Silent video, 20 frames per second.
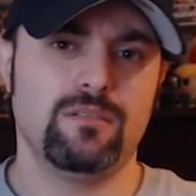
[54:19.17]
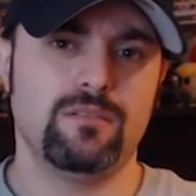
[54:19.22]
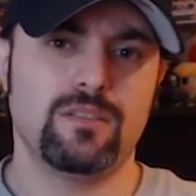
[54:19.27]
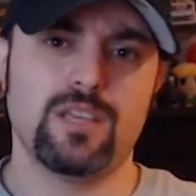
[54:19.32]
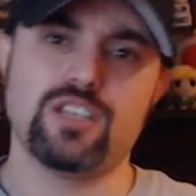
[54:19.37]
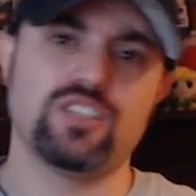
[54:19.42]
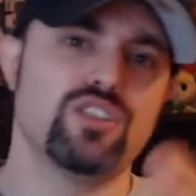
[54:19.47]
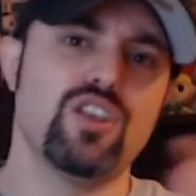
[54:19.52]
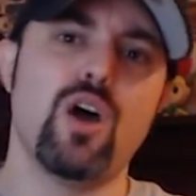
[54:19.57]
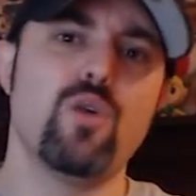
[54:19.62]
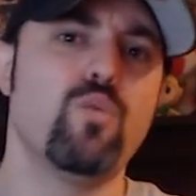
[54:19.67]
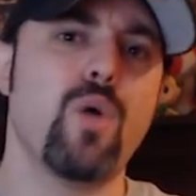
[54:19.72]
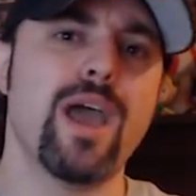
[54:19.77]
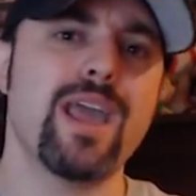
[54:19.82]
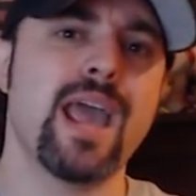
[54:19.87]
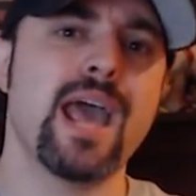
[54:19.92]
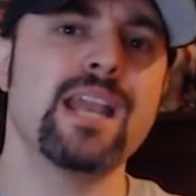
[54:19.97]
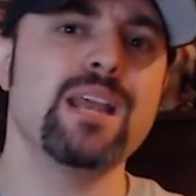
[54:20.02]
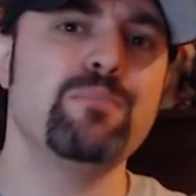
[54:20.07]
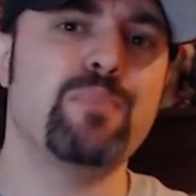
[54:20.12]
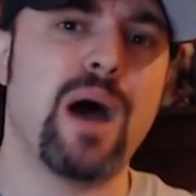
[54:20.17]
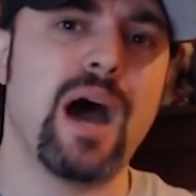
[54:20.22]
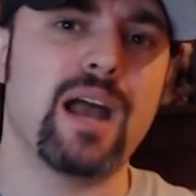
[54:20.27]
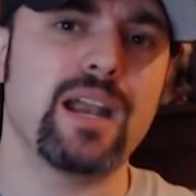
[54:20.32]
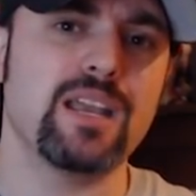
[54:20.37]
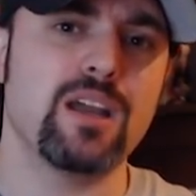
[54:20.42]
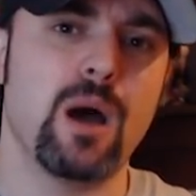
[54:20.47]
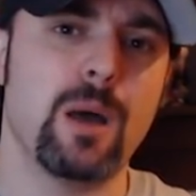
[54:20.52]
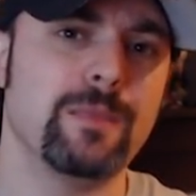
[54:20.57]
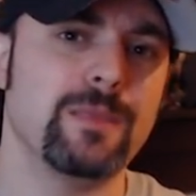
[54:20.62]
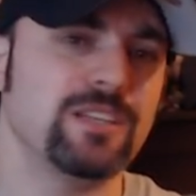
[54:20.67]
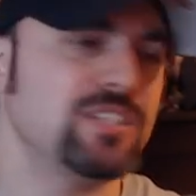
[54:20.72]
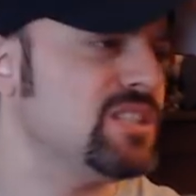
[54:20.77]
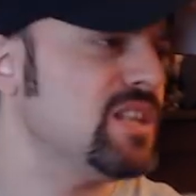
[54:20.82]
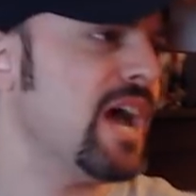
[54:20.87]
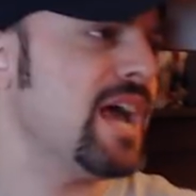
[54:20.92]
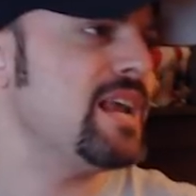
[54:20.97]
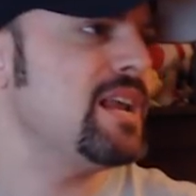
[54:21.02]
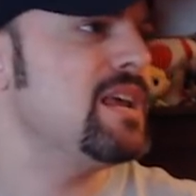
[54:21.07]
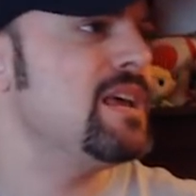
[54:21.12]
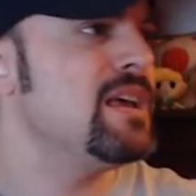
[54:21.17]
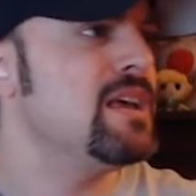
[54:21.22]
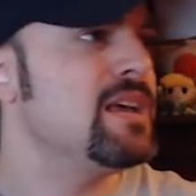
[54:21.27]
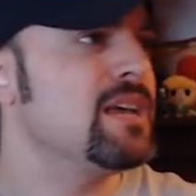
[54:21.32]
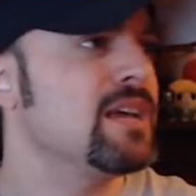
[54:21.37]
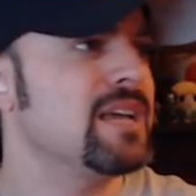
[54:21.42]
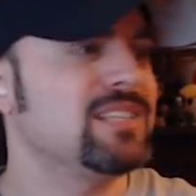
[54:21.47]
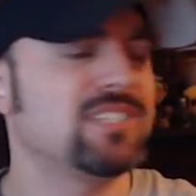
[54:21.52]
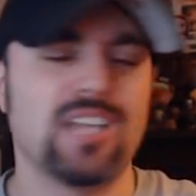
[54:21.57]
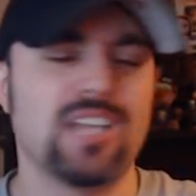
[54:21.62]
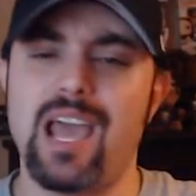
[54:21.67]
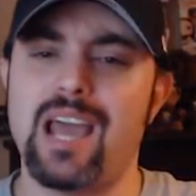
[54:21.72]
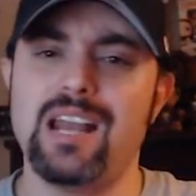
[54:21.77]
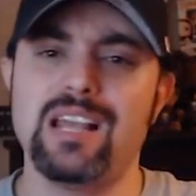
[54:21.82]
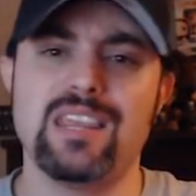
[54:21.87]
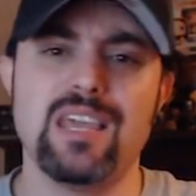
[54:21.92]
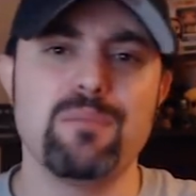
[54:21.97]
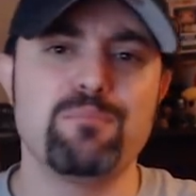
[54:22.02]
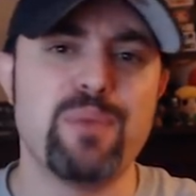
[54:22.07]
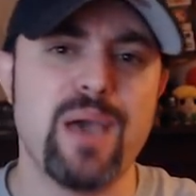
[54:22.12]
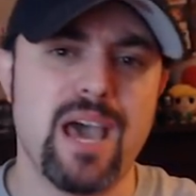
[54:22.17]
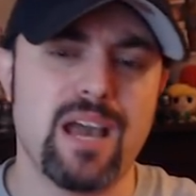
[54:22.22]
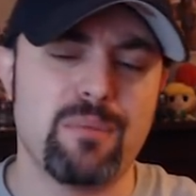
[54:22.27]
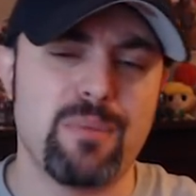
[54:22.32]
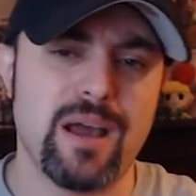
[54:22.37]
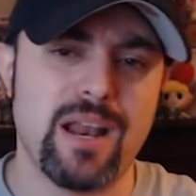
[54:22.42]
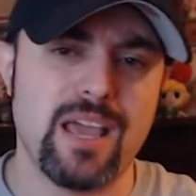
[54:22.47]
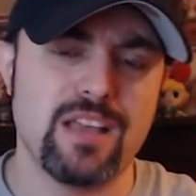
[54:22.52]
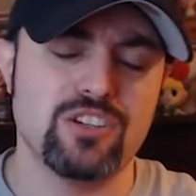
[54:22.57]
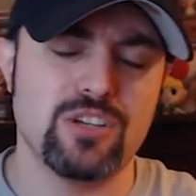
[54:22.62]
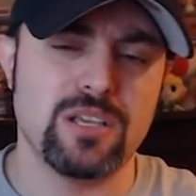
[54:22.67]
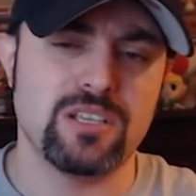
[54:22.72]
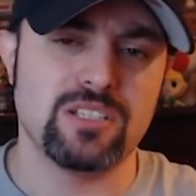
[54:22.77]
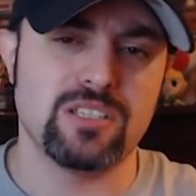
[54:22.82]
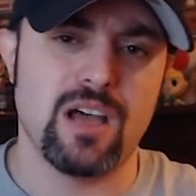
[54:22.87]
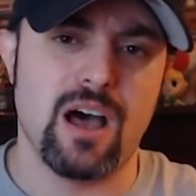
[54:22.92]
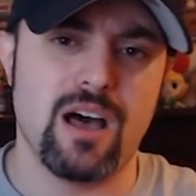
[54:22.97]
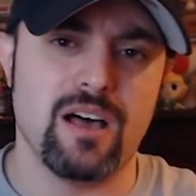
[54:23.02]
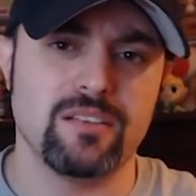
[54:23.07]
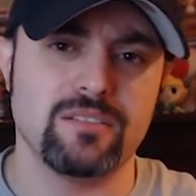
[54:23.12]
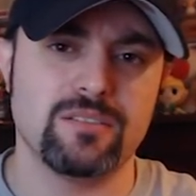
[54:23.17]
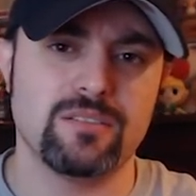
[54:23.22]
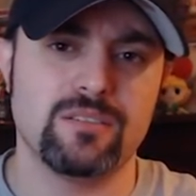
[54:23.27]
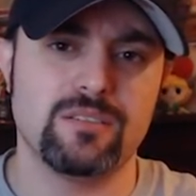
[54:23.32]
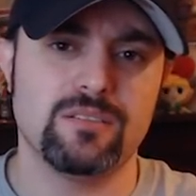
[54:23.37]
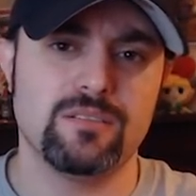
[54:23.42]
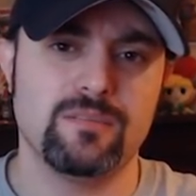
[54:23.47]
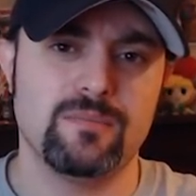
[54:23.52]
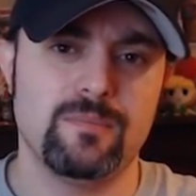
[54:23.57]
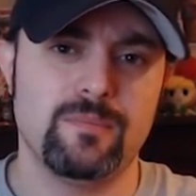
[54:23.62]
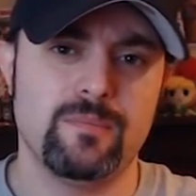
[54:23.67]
There's no way anybody on this night can say anything bad about AJ Styles.